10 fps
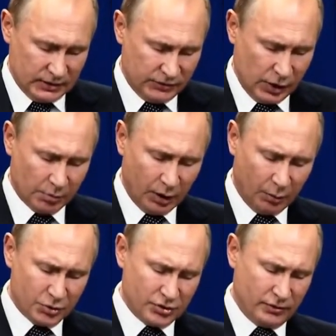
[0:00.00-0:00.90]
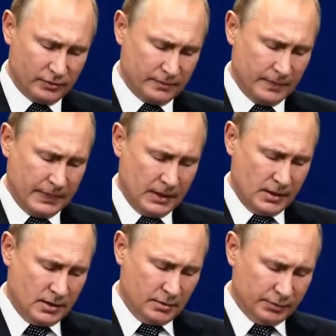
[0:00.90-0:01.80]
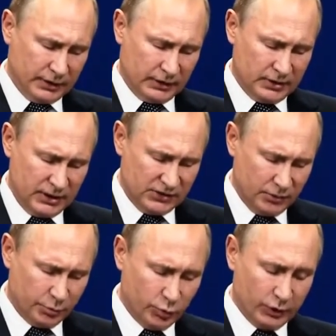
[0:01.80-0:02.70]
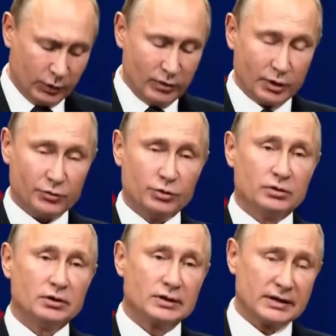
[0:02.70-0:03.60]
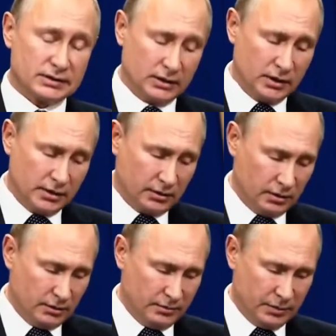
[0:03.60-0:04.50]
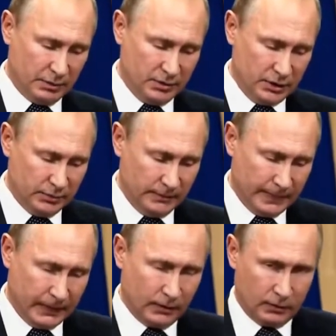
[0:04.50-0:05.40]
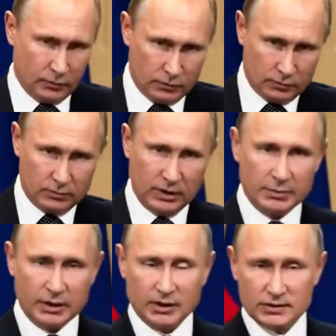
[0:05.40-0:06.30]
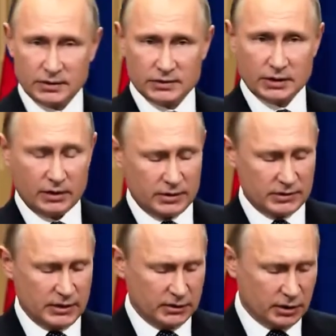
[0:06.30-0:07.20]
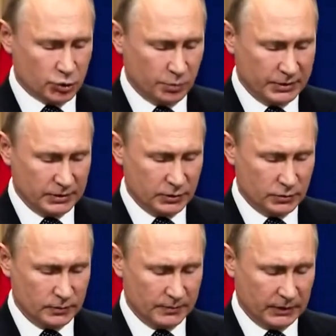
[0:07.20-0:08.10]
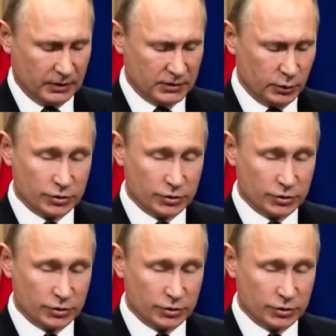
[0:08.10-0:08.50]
You know, we also mentioned our concern about the withdrawal of the United States from the JCPOA. Well,